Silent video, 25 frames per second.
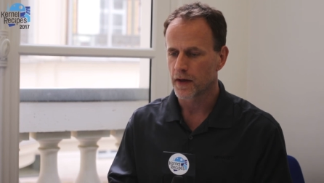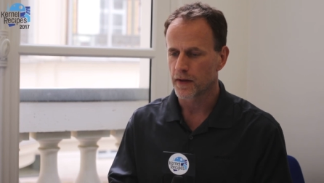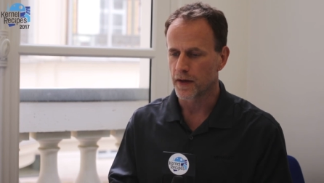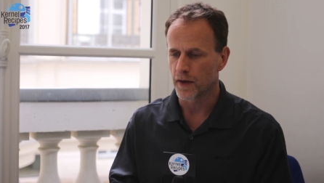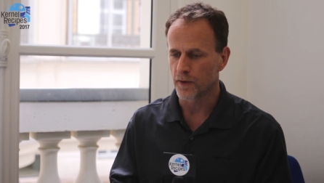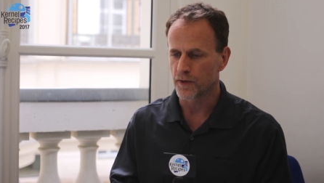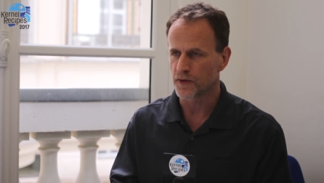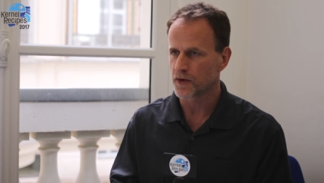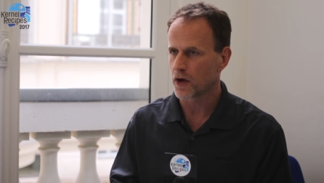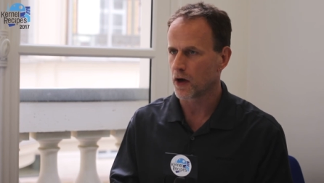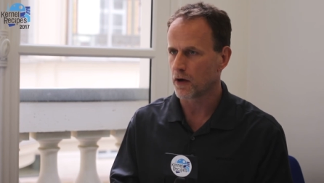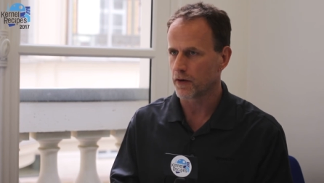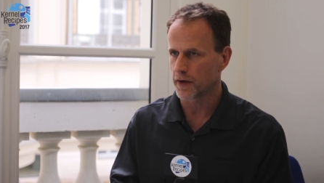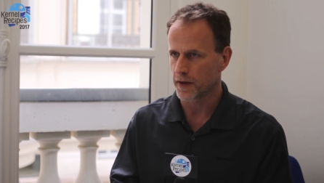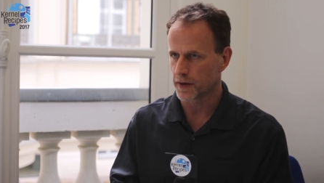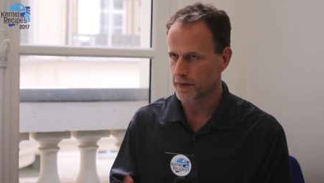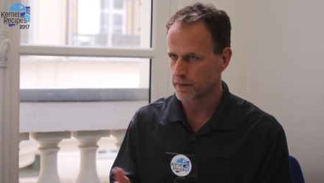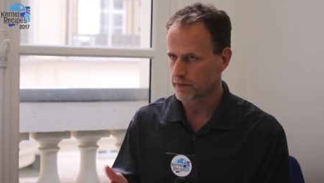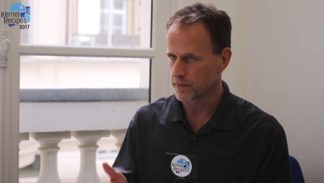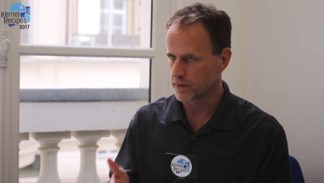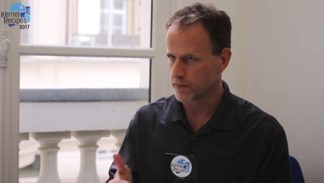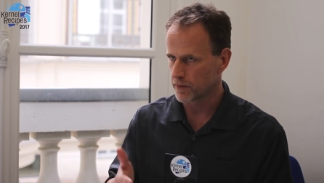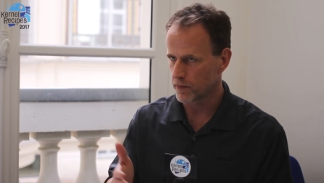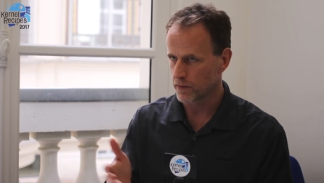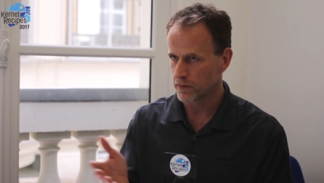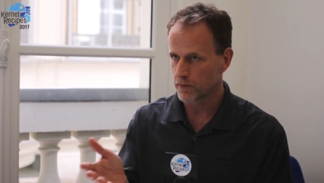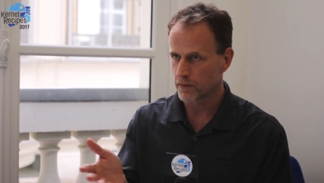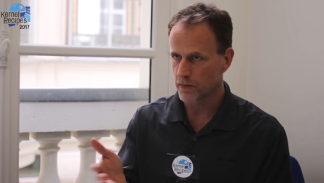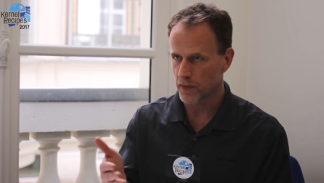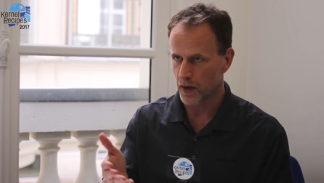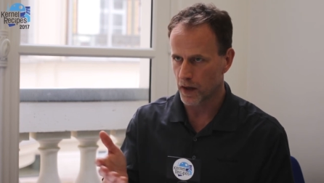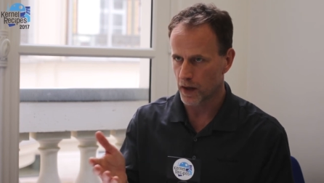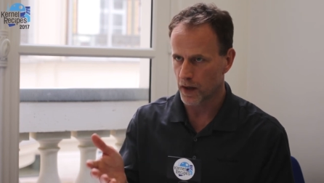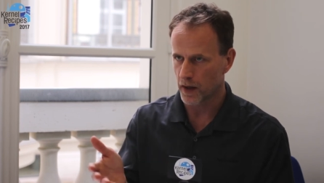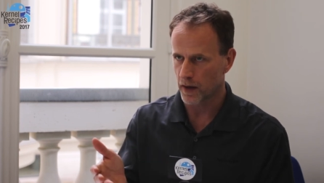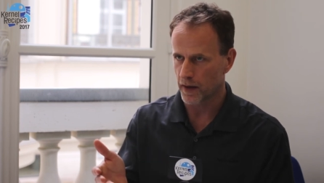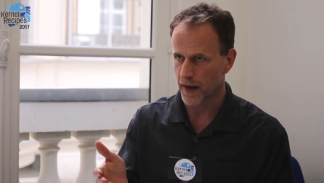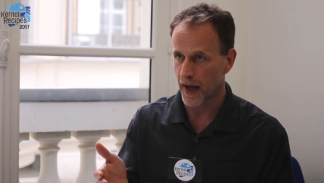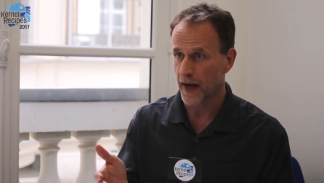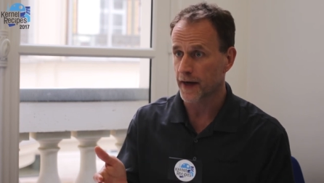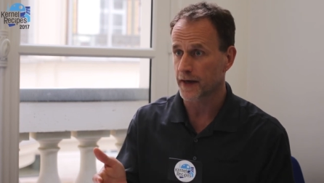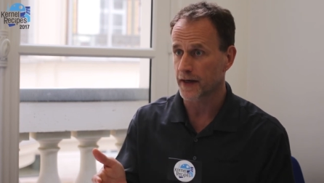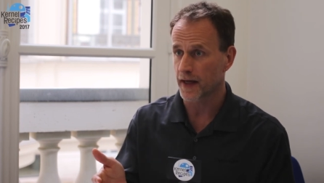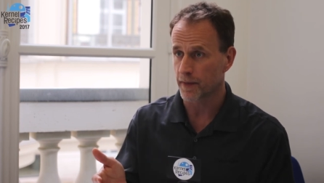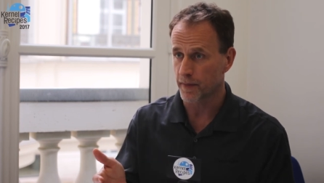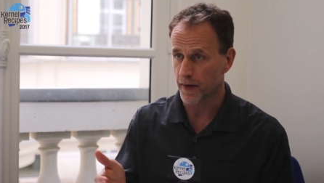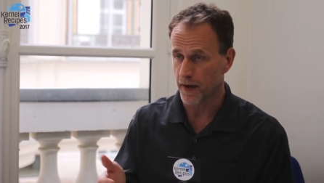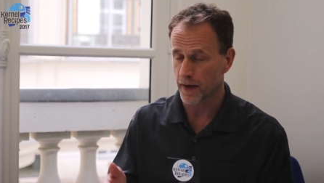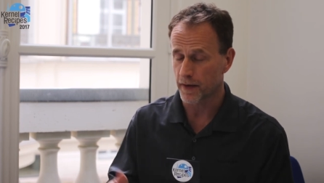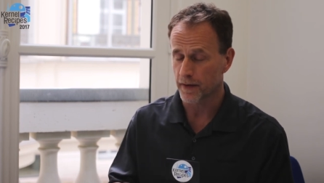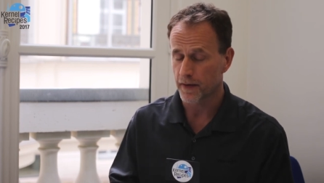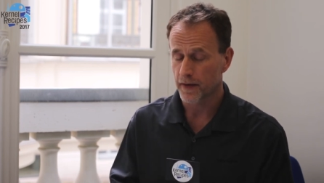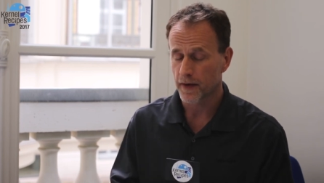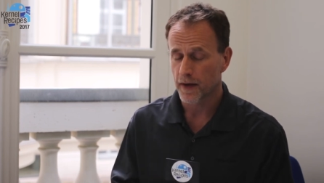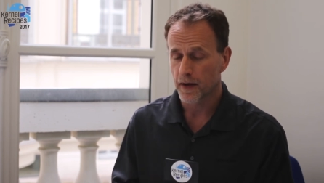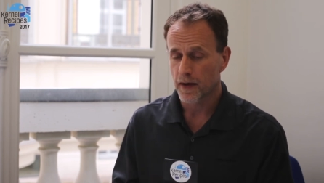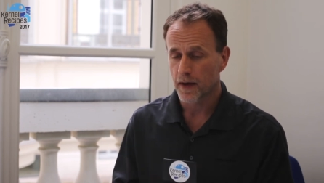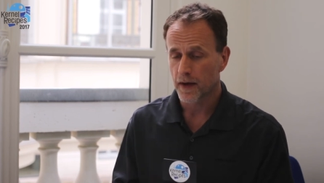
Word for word: That was all in uh, academia,